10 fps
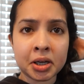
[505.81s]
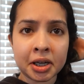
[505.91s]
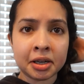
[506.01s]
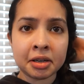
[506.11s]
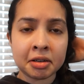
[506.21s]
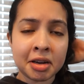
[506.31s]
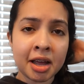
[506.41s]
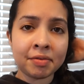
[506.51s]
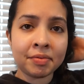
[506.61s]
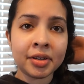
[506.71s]
But
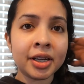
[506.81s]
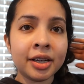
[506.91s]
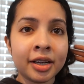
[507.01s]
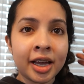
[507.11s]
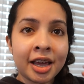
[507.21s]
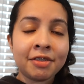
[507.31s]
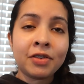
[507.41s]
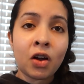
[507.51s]
yeah, if